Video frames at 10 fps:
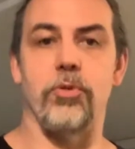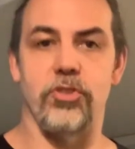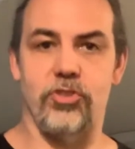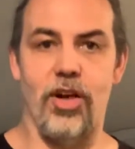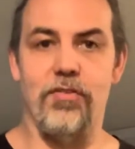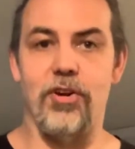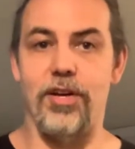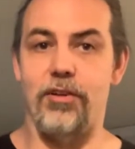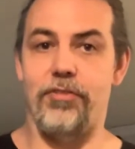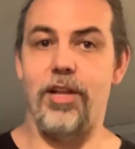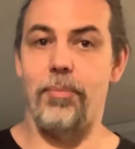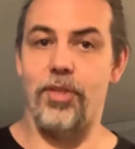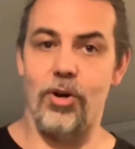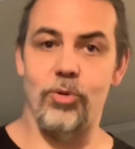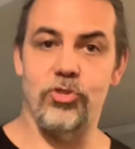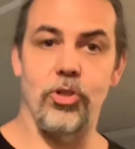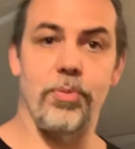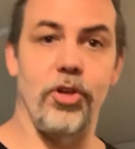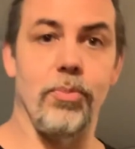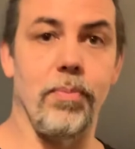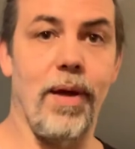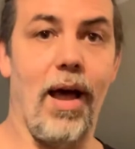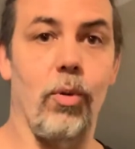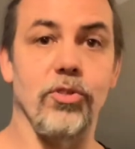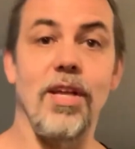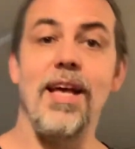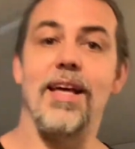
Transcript: discover and develop their own superhuman powers.